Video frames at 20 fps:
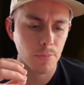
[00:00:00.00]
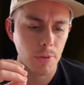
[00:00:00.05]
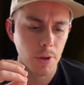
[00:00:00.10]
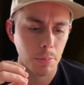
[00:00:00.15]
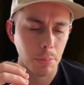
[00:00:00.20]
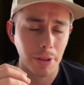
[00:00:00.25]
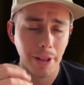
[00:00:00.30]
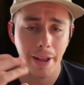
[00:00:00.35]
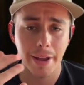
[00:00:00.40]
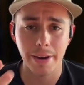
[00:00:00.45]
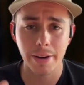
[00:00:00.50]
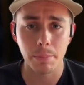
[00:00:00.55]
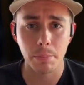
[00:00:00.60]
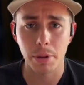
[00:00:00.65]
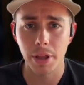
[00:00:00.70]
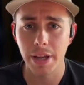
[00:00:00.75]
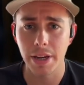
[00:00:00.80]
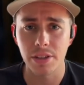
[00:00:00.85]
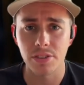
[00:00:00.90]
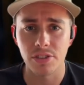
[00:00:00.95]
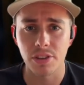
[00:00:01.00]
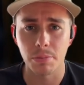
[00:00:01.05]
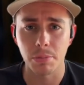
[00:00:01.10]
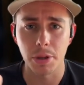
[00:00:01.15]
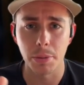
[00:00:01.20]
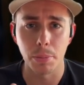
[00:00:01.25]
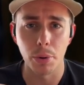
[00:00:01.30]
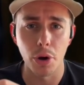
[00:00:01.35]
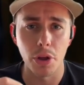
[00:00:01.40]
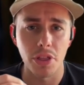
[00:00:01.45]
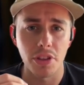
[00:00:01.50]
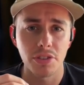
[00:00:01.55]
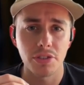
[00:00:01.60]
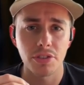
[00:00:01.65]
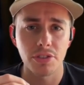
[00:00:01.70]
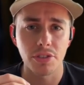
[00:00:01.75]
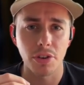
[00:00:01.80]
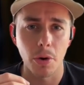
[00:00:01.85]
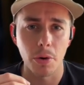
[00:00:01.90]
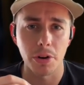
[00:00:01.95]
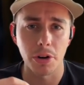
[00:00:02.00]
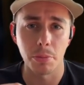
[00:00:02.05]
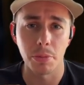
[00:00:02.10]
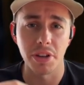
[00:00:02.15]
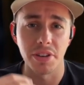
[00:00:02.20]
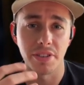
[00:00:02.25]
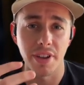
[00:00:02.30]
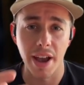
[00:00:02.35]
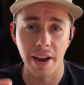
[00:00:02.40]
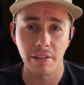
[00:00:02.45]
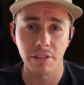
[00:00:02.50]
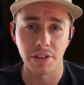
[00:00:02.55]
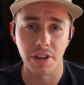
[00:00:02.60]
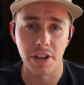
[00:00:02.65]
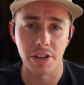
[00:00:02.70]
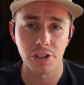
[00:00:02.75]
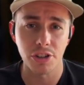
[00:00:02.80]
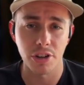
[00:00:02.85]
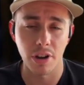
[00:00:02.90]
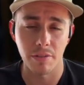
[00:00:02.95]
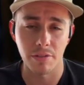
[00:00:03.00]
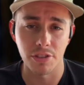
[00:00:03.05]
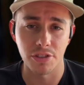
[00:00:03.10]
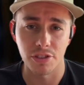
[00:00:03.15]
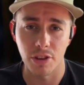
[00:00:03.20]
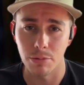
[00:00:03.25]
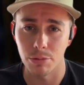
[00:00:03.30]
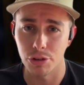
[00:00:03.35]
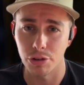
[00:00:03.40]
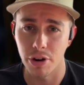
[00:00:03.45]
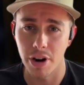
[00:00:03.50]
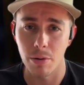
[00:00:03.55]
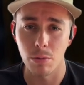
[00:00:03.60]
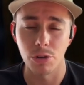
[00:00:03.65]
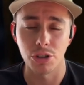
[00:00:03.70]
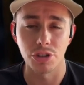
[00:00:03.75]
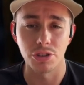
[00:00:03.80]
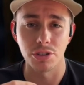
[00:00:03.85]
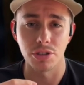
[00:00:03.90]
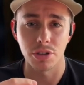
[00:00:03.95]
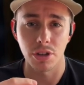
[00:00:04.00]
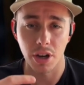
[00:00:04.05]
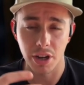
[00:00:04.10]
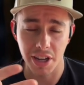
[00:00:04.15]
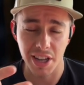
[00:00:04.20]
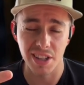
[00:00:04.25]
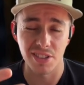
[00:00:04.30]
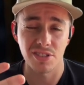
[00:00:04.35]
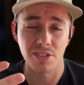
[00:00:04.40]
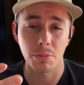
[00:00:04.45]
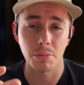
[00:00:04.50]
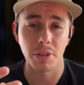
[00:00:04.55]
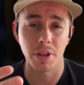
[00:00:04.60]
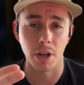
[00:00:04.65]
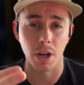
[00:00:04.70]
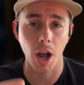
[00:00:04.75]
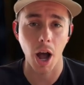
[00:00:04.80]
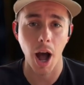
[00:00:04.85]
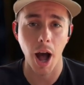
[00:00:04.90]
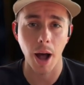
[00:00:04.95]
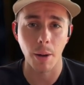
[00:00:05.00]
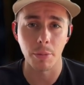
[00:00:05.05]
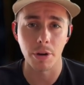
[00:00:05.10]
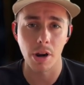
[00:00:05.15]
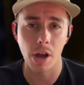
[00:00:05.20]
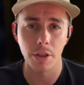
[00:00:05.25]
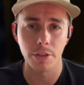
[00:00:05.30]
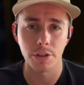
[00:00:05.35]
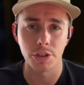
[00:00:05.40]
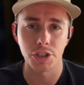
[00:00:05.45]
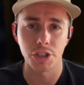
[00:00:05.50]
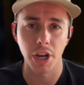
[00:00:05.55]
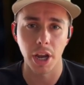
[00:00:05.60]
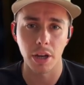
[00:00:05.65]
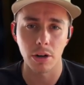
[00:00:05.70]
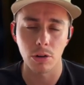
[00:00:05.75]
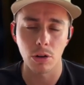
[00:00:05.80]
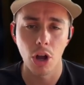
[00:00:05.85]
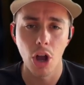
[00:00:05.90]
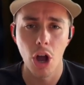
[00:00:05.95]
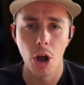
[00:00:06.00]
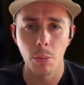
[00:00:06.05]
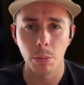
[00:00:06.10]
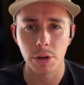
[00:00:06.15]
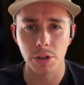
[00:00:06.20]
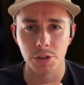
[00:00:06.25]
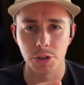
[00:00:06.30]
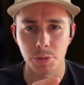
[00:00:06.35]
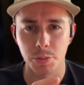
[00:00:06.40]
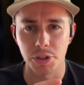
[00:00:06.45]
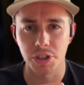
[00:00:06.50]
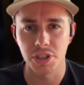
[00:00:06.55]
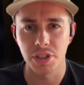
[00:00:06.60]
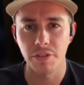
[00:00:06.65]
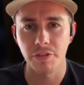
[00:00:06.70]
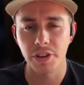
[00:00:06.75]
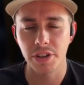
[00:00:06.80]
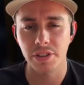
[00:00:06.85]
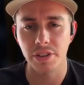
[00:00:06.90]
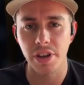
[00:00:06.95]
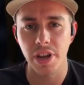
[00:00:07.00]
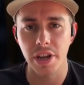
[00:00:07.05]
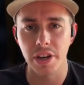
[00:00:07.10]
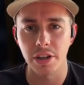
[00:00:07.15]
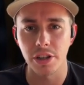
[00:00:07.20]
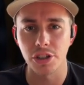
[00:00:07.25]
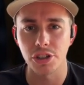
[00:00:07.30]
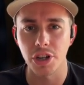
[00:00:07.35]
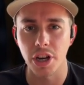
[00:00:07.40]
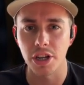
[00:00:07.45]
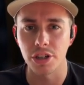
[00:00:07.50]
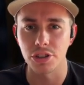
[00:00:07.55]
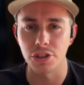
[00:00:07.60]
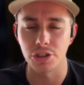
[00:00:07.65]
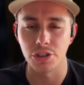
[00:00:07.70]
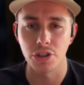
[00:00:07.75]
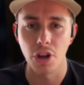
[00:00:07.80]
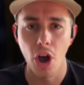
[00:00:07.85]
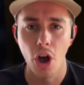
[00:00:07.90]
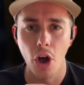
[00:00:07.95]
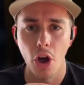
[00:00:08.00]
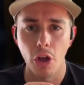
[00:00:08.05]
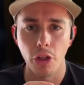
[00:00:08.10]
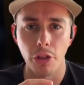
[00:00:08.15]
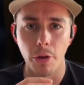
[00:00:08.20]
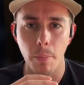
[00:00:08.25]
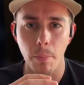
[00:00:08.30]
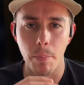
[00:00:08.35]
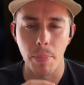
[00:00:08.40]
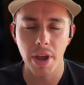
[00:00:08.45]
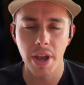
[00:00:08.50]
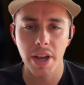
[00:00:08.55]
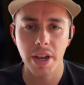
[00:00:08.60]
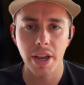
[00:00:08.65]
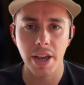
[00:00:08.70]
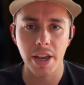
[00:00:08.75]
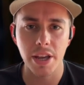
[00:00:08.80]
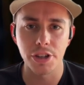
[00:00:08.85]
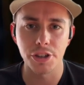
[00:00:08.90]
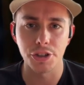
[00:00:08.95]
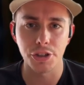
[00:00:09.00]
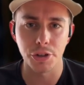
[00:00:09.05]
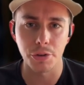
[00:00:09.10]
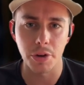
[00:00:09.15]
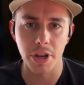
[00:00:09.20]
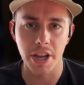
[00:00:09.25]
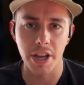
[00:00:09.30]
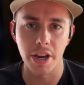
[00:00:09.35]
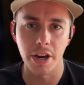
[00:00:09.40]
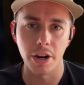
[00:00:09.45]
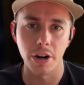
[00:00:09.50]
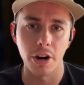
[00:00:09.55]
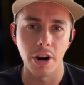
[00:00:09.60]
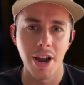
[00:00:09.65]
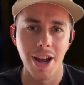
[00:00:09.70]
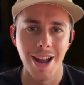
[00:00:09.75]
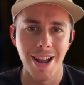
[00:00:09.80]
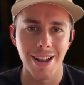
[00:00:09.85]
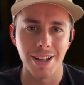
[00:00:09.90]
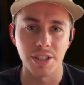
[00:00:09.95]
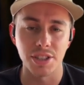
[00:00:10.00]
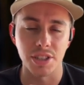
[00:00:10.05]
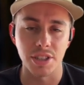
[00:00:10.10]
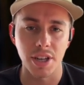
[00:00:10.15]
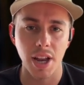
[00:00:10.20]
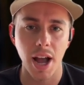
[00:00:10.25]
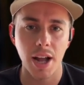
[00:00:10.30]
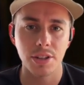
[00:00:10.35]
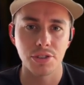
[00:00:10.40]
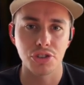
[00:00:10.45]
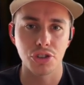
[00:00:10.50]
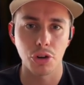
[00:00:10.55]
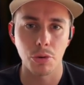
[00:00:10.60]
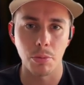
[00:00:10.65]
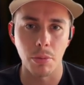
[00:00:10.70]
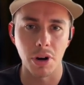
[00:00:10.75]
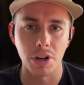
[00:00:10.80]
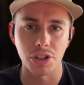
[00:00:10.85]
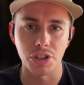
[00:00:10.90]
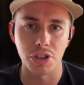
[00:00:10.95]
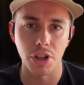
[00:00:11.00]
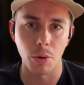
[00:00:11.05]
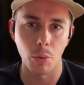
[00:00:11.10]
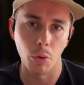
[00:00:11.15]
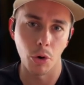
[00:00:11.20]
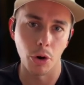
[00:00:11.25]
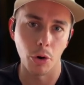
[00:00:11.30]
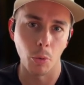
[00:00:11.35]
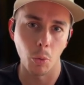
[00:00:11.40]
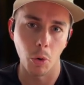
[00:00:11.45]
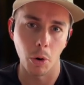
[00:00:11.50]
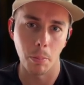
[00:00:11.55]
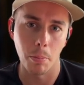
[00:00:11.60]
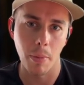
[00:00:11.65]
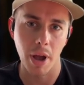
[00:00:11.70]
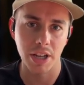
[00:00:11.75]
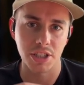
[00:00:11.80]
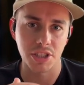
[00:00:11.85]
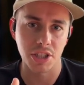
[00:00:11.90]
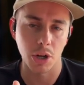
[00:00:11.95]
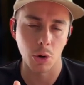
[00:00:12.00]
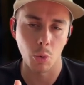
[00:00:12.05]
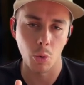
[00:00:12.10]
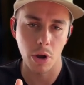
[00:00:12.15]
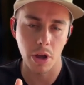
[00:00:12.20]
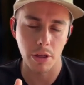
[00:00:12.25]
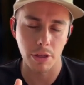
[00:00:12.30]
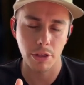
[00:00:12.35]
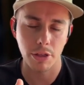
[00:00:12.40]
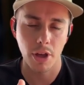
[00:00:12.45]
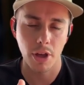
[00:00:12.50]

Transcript: plain and simply put, this is going to be degradation of the substrate, which is again something common on this channel, but specific to heat exchangers. The big issue here is not so much that we're messing with